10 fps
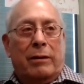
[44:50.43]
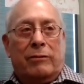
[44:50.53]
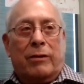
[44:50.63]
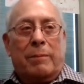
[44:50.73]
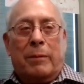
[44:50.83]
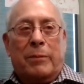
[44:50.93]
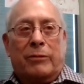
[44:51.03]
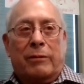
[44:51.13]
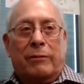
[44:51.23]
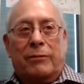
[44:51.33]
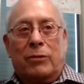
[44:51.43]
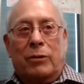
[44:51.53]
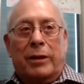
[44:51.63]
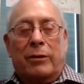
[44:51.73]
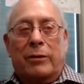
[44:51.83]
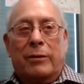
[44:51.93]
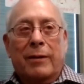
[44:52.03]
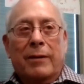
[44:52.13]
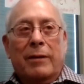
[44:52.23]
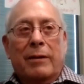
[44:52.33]
suburbs of Toledo
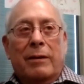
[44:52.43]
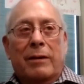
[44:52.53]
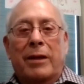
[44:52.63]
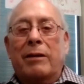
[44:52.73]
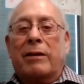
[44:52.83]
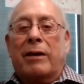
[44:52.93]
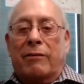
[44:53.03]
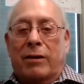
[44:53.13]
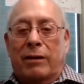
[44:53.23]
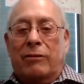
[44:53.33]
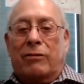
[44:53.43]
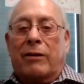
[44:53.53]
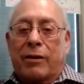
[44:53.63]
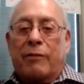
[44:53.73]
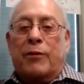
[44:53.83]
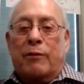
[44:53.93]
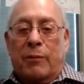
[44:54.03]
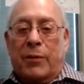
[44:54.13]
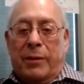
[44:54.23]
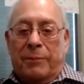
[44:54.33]
needed to have kids that are different
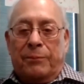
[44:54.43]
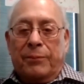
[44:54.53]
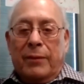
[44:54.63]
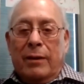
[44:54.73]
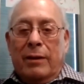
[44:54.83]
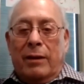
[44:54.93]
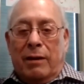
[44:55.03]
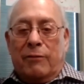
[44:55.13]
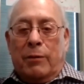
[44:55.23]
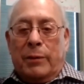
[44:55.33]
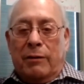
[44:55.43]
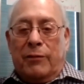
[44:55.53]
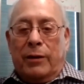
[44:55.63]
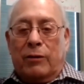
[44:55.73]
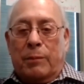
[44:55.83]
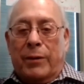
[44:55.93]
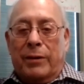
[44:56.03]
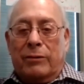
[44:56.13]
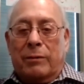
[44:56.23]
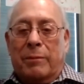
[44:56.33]
from them and come from a different
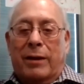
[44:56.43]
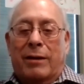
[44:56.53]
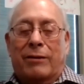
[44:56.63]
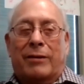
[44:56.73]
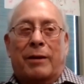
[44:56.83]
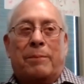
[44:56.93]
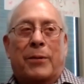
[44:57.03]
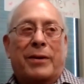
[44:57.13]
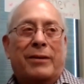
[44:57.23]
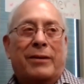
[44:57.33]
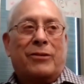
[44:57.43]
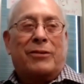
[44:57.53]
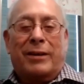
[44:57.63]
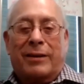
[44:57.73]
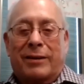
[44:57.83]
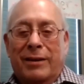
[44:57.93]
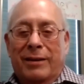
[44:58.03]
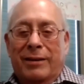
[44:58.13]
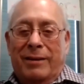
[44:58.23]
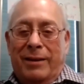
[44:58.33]
experience. And my kids had pretty interesting
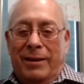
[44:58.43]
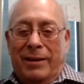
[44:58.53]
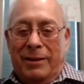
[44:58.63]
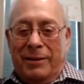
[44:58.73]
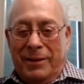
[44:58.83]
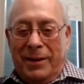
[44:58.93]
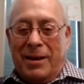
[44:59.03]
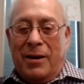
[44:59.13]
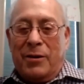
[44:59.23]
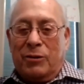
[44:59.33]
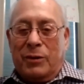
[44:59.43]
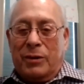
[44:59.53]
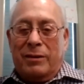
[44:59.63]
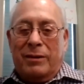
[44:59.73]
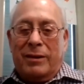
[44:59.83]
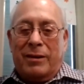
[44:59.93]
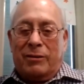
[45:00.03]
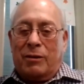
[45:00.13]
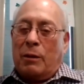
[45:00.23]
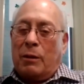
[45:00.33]
encounters with the kids
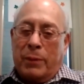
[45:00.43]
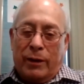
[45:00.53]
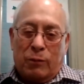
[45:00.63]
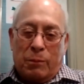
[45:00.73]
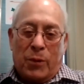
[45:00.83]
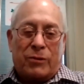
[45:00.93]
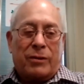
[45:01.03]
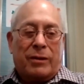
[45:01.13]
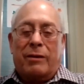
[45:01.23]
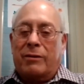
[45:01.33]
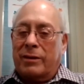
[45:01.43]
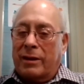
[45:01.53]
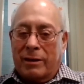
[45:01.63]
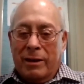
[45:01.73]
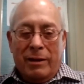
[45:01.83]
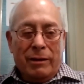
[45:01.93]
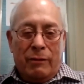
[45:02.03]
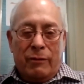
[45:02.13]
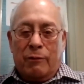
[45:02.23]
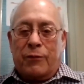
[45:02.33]
because they played sports together. They had
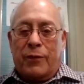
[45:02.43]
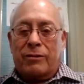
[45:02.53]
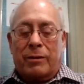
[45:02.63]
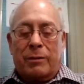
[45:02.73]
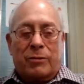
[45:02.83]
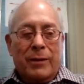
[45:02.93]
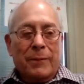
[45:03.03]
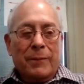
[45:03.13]
developed friendships.